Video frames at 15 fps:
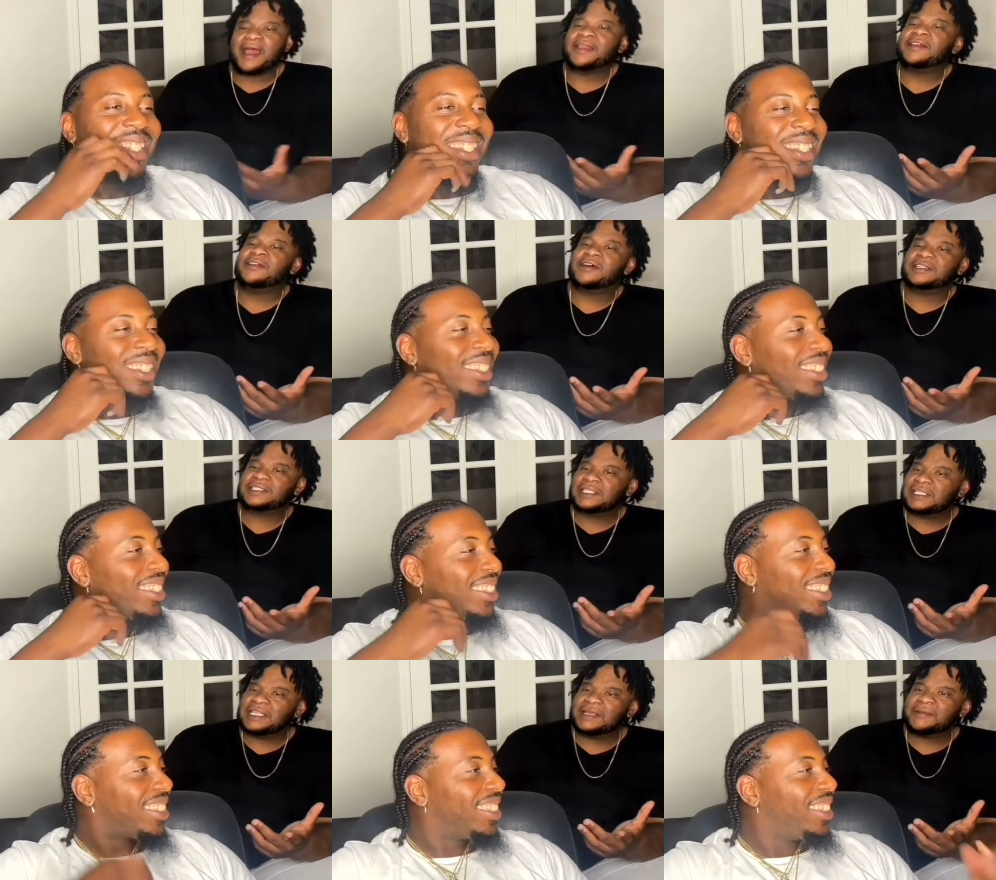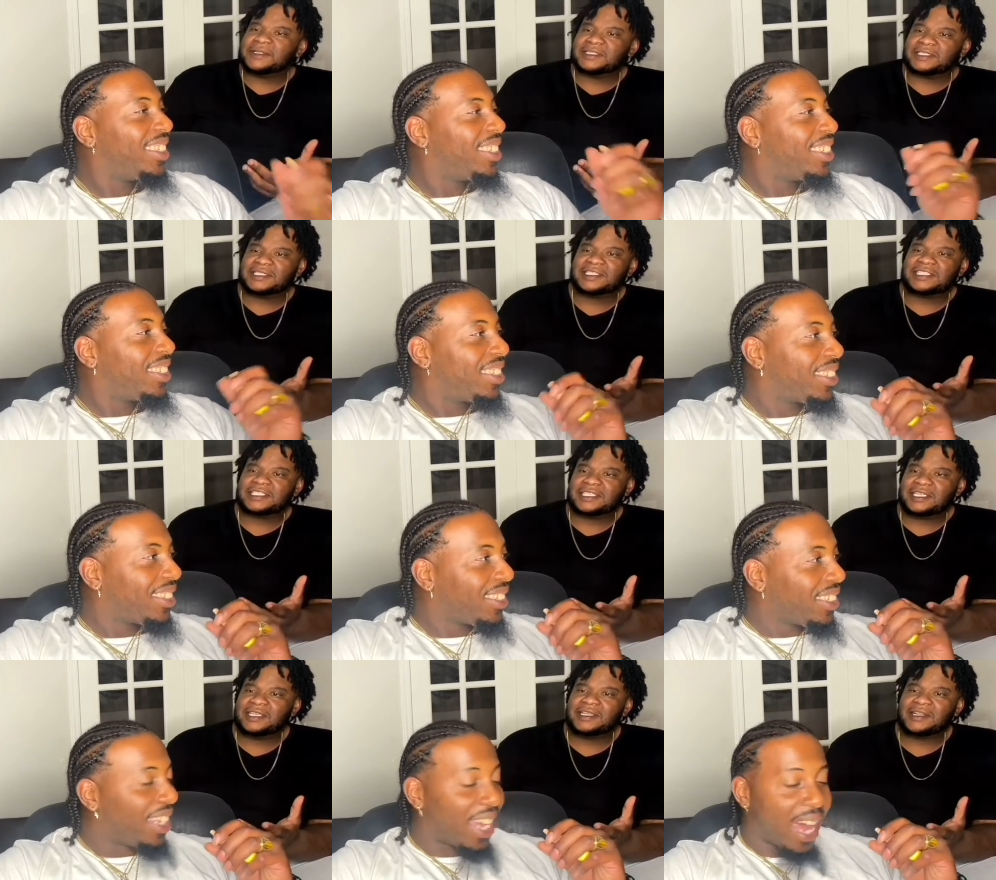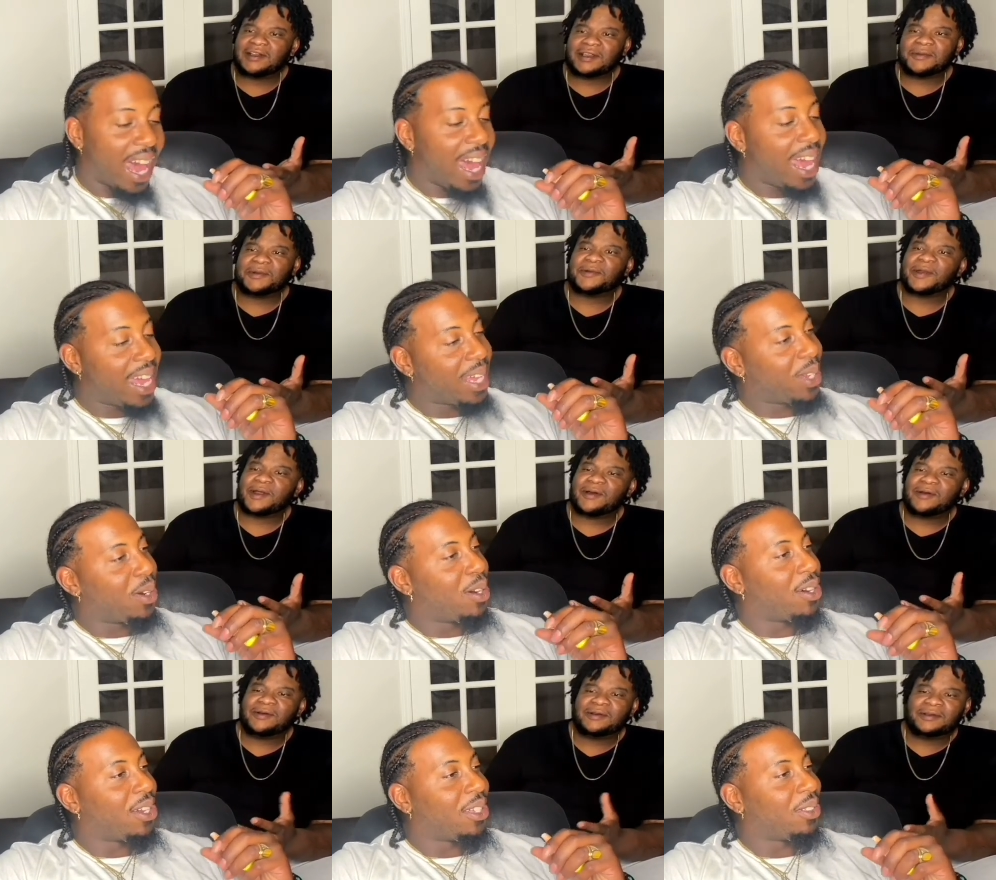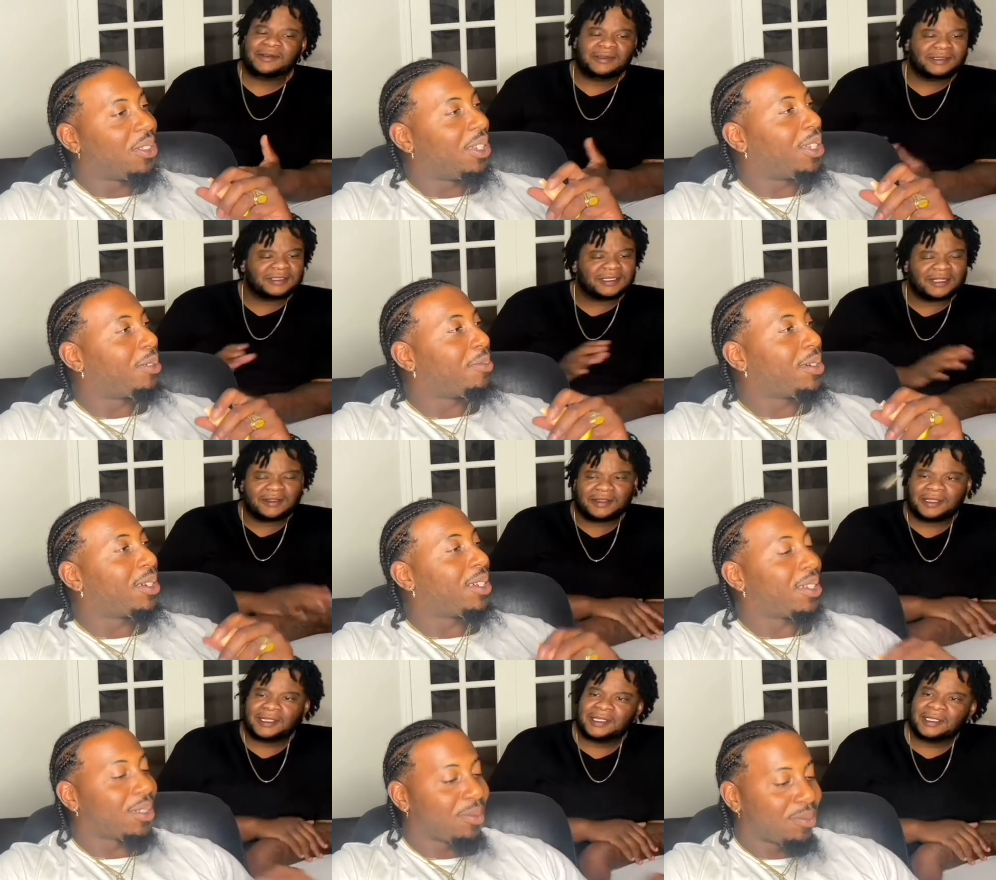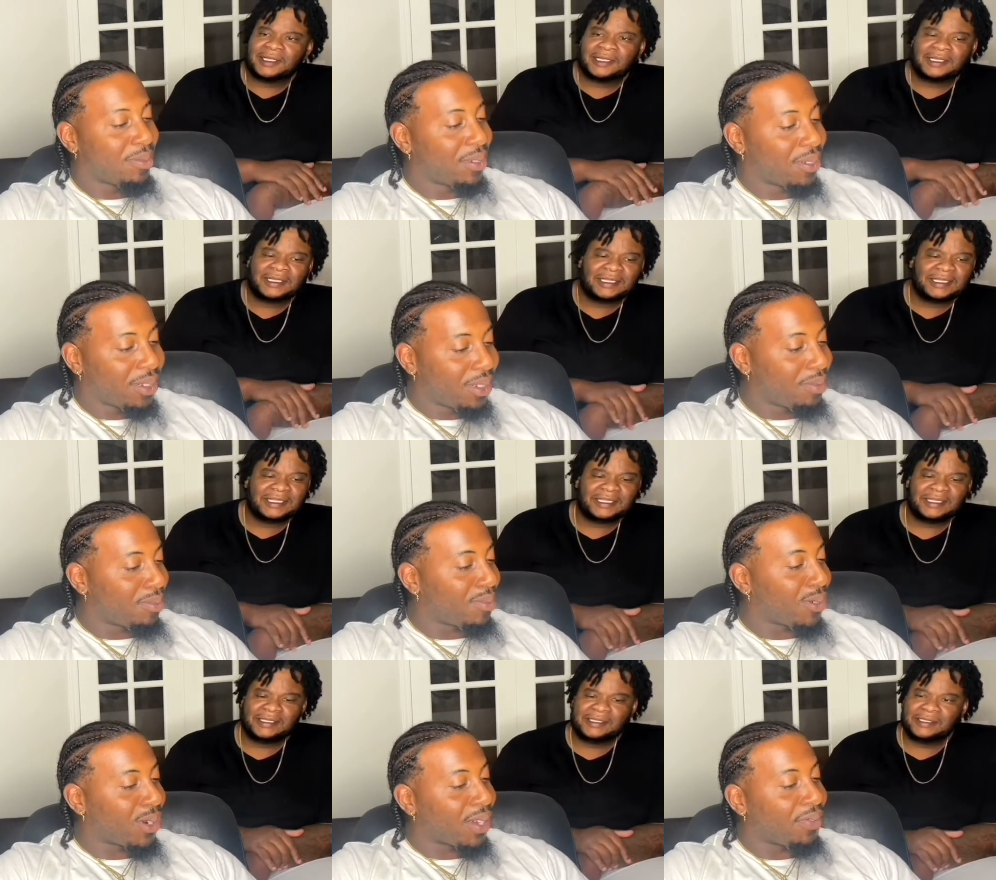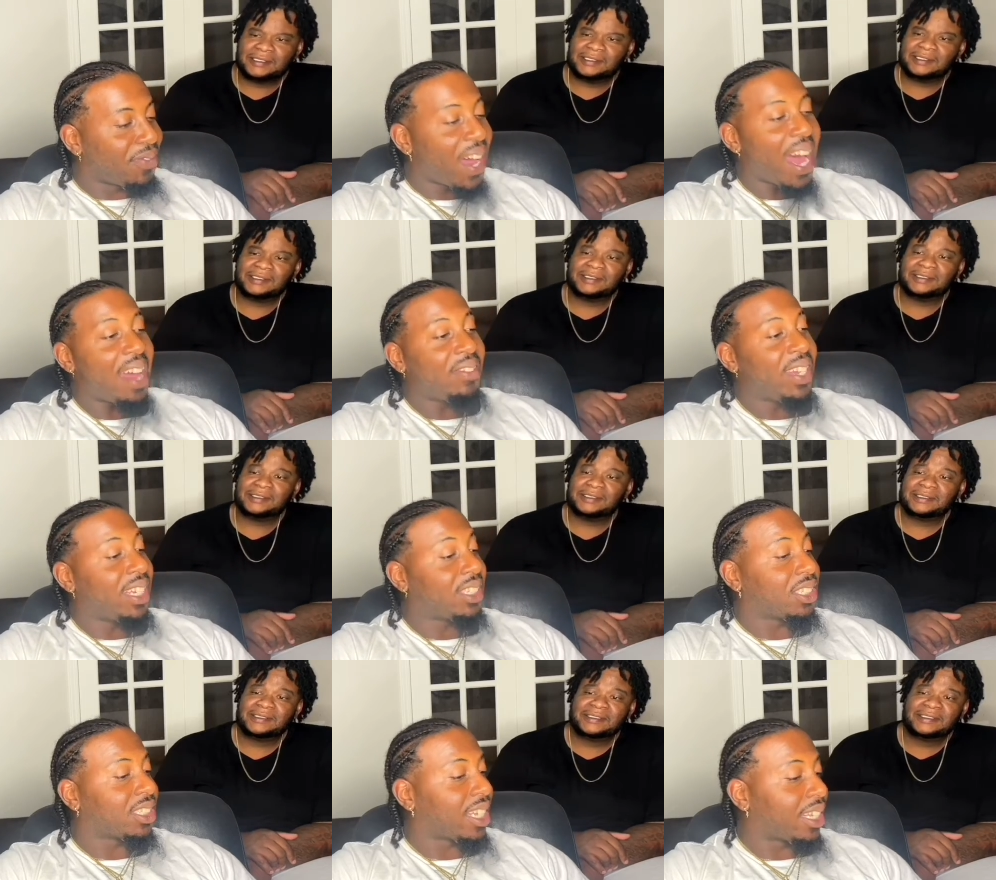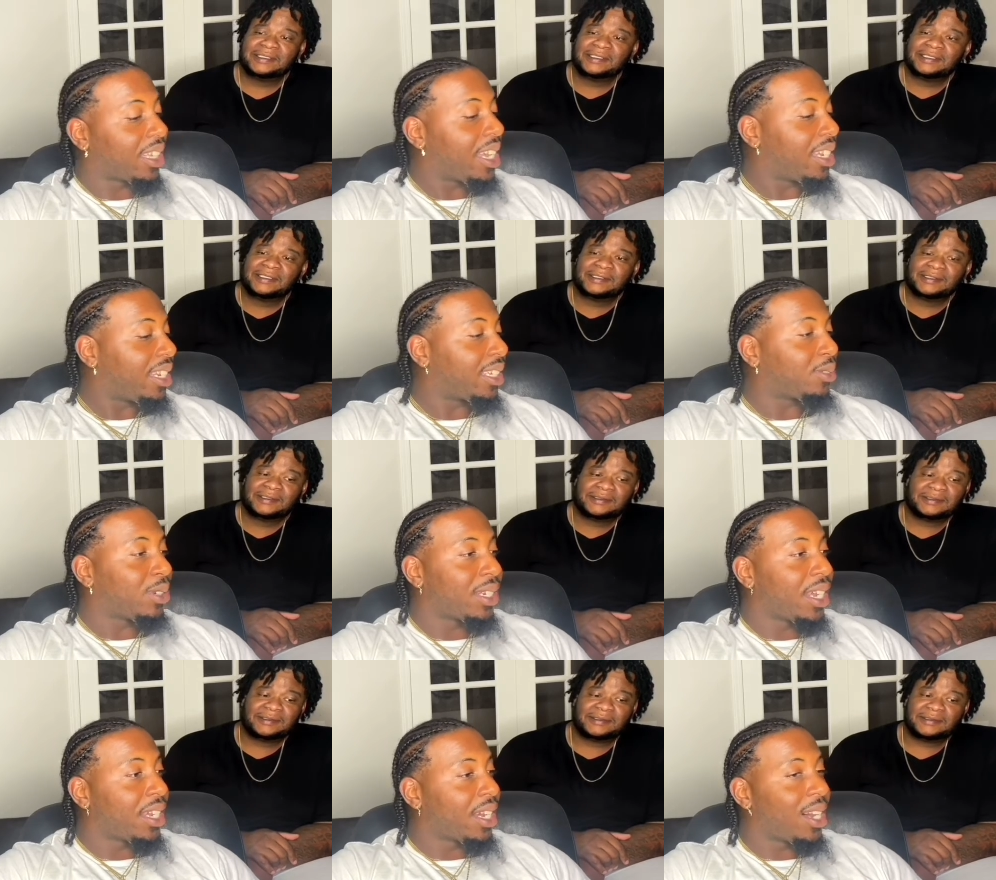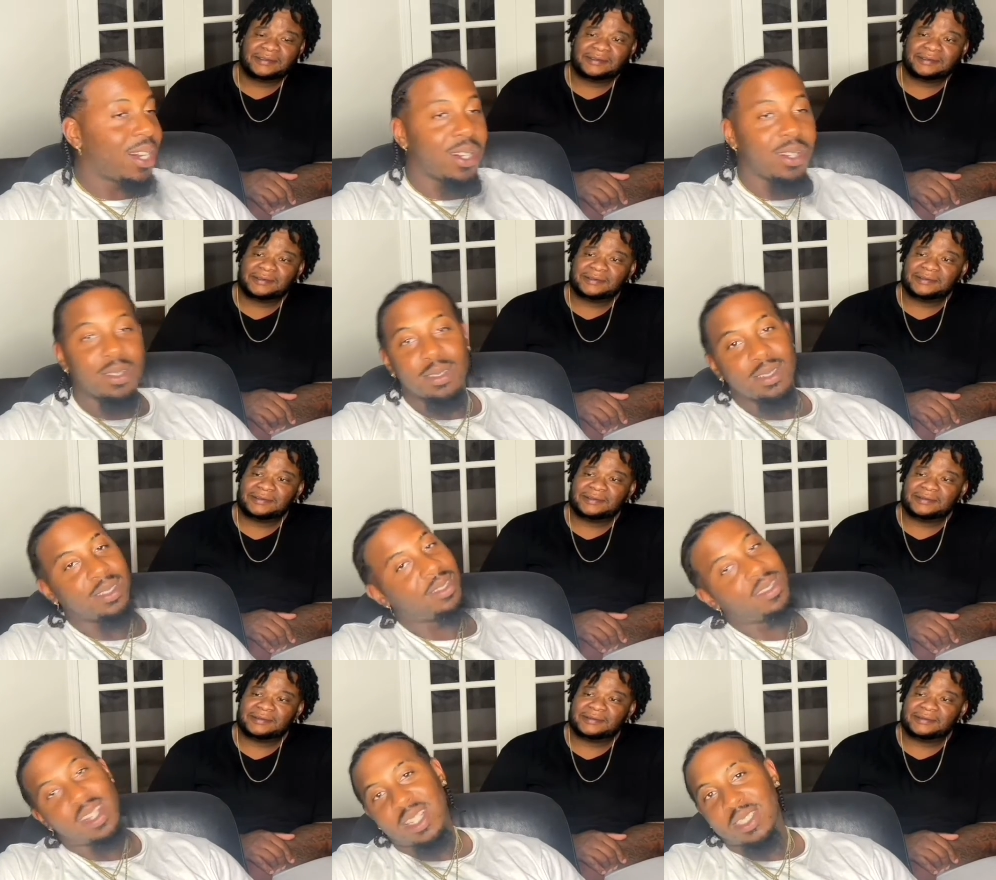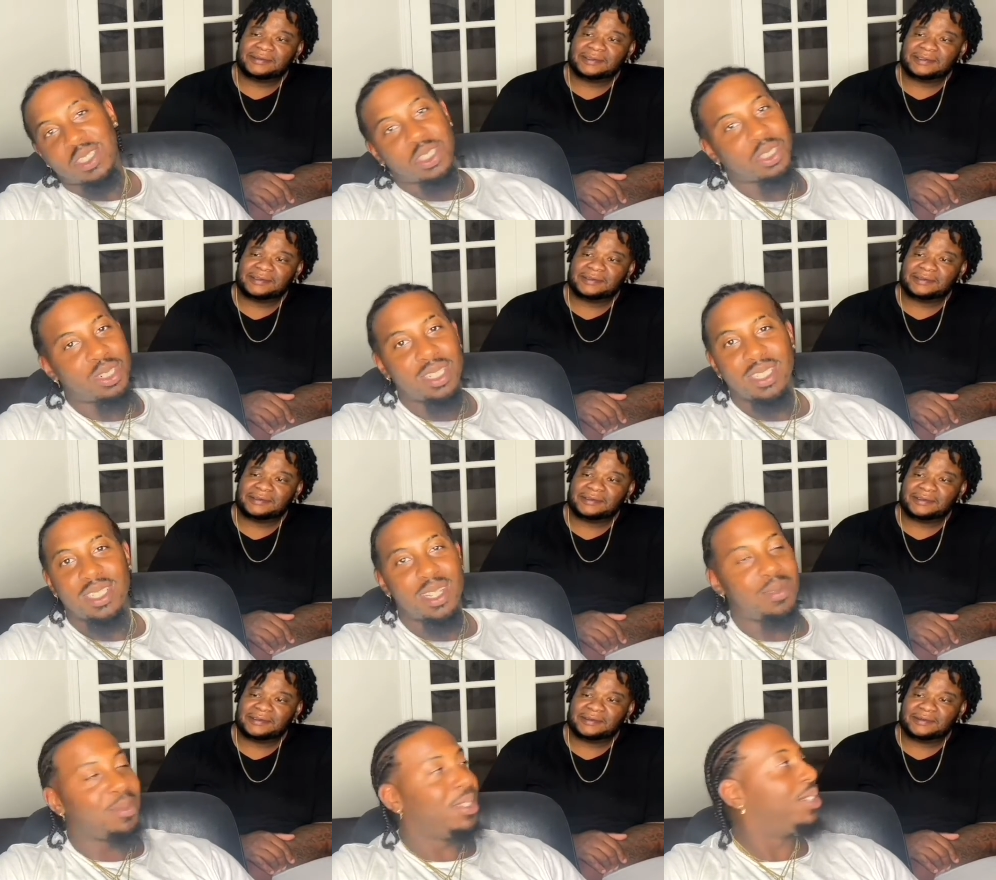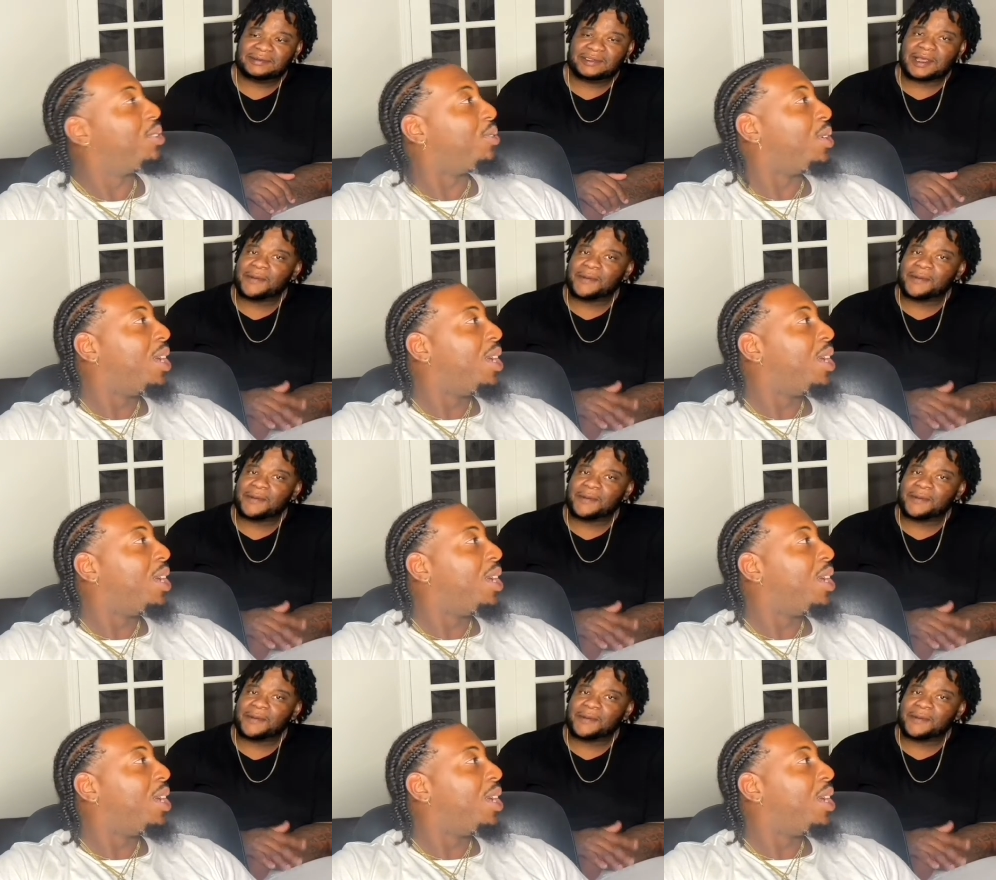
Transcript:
Speaker 1: you know, it's a limit to the shit.
Speaker 2: I ain't going nothing but what five inches. I think that's what they call. That's the shortest I'm do. I